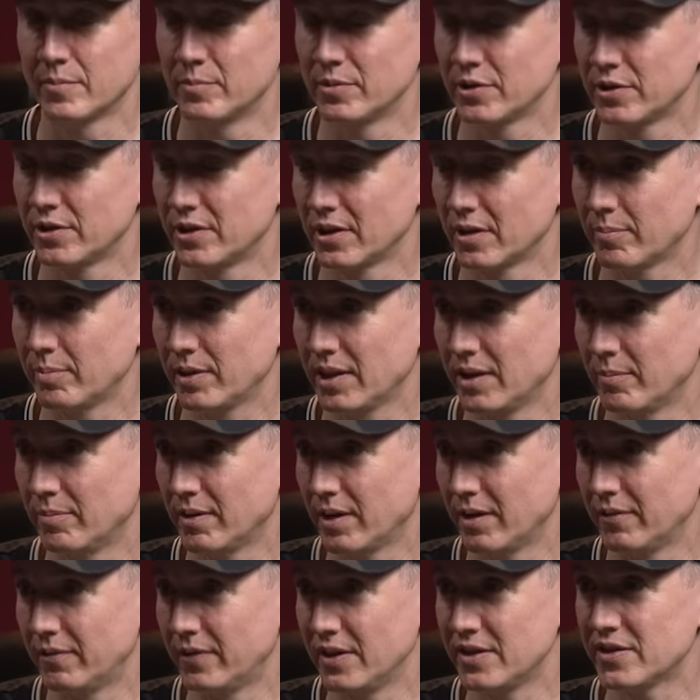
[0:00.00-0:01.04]
Mushnick, played
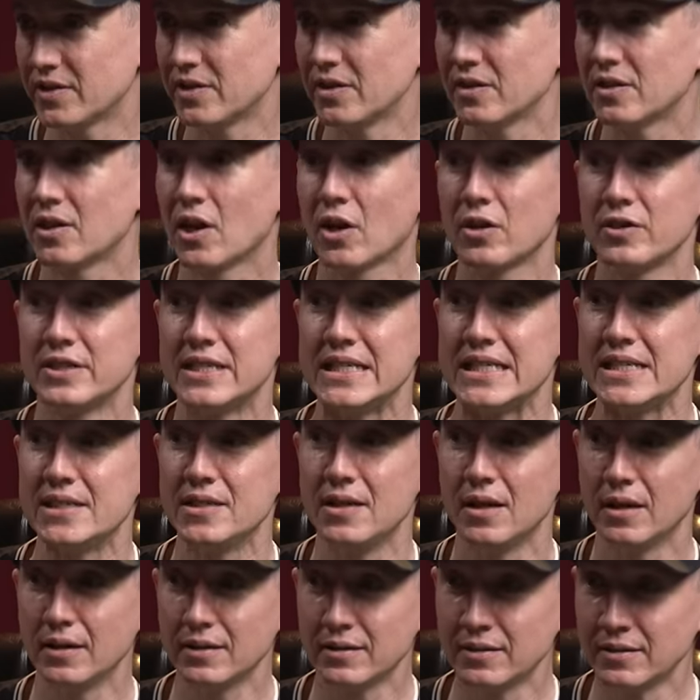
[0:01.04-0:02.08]
by Vincent
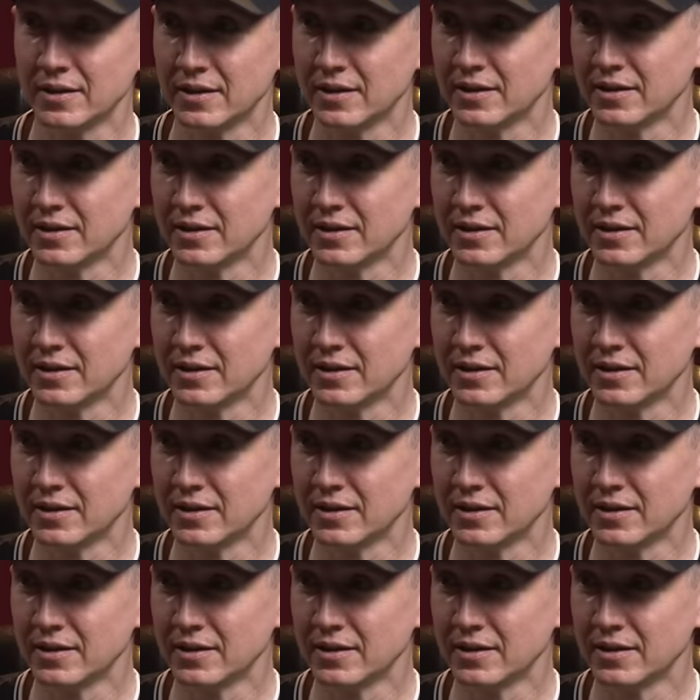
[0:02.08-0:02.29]
Gardenia.